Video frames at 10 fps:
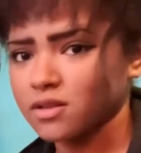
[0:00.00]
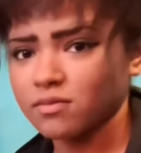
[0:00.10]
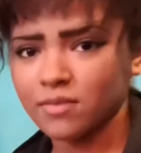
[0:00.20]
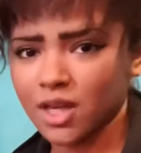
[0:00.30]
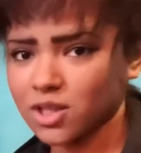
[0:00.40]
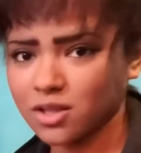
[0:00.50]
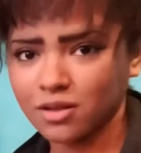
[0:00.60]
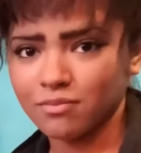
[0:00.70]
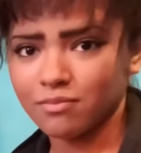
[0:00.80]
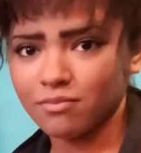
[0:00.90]
Each
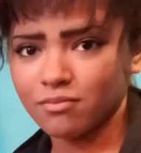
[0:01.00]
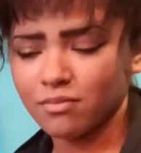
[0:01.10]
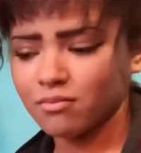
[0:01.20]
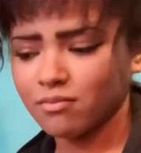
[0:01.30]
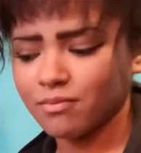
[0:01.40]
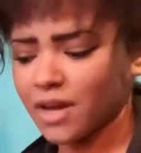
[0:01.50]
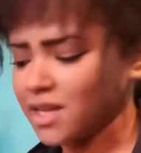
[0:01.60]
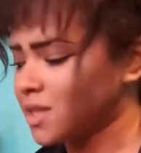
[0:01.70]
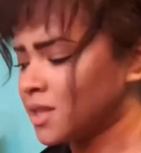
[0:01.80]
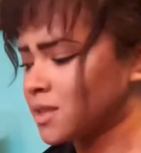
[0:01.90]

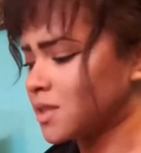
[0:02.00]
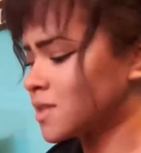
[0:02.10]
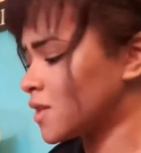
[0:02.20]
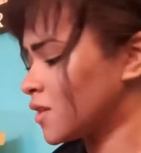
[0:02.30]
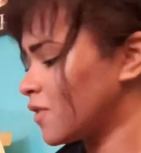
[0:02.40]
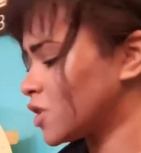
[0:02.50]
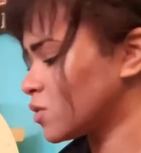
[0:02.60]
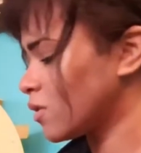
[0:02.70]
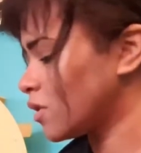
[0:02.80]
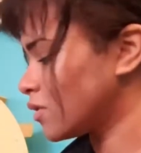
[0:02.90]
painting is its
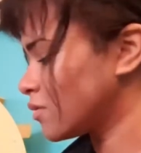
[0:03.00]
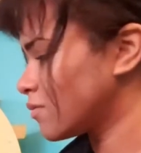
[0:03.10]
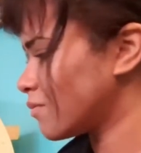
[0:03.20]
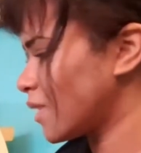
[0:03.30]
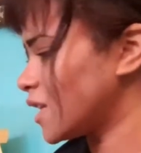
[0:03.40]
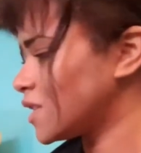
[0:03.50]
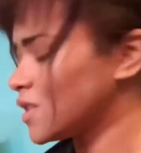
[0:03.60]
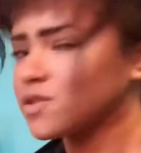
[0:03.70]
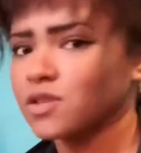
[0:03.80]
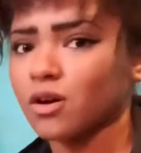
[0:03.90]
individual painting,
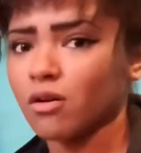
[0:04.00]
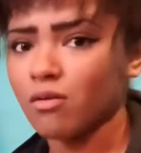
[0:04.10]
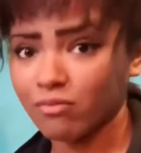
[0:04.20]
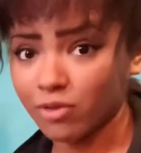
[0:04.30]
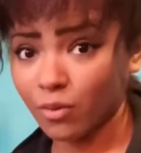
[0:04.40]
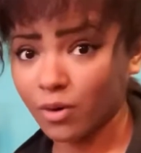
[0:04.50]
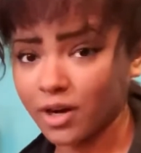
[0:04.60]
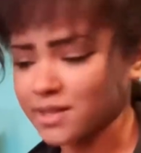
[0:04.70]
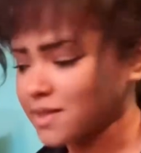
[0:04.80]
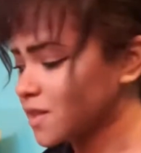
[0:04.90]
so no
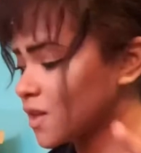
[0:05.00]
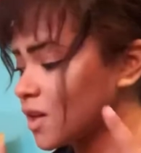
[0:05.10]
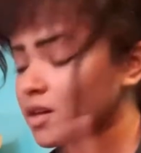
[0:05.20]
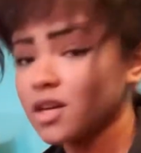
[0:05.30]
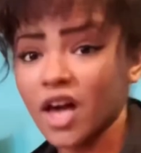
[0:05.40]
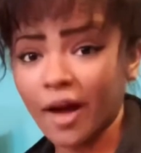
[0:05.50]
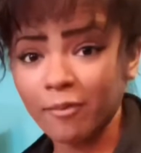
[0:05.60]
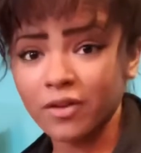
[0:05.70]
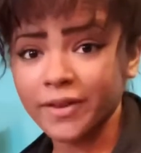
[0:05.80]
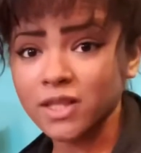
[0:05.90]
worries. I'm going
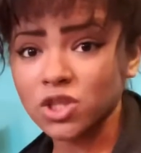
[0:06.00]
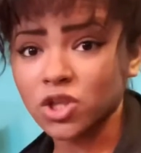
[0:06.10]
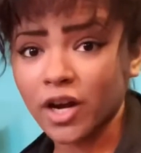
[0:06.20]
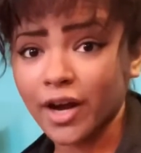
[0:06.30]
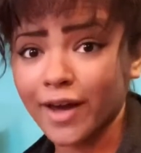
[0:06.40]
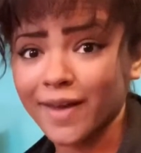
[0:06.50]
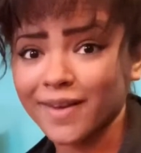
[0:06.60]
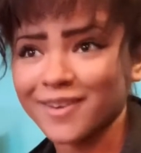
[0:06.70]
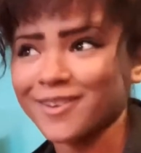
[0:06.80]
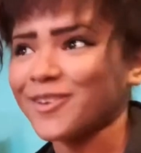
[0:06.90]
to let this dry
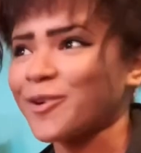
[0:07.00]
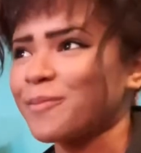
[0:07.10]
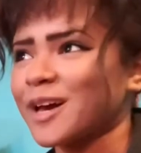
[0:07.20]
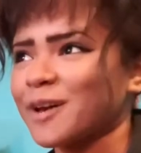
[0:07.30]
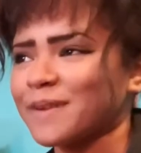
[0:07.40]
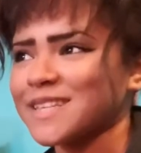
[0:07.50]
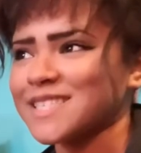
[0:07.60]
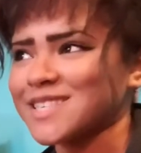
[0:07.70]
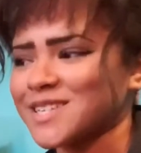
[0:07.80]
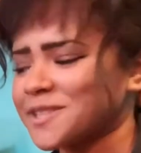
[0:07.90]
and go pick up my
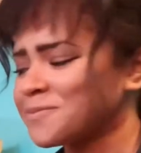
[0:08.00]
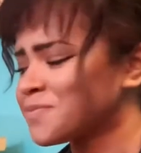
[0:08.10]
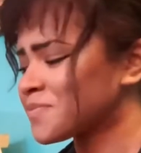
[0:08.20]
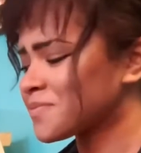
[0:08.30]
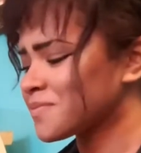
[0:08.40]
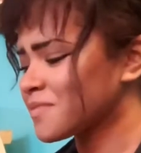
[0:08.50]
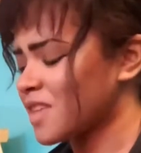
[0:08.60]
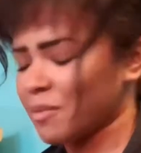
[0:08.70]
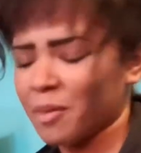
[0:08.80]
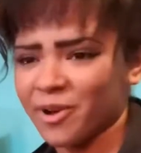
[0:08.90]
sister and
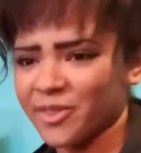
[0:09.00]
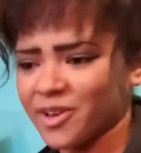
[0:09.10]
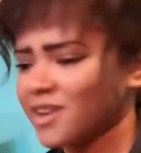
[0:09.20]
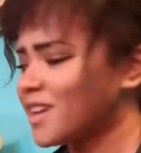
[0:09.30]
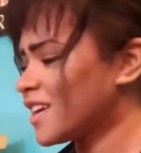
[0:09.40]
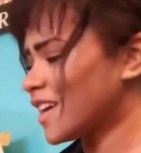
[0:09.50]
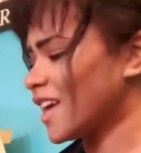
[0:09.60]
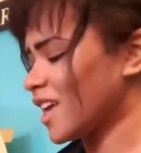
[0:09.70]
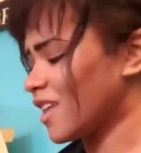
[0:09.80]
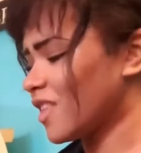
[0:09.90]
my brother,
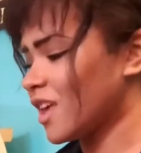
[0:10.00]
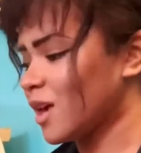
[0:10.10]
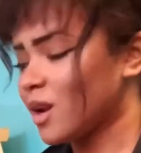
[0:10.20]
and then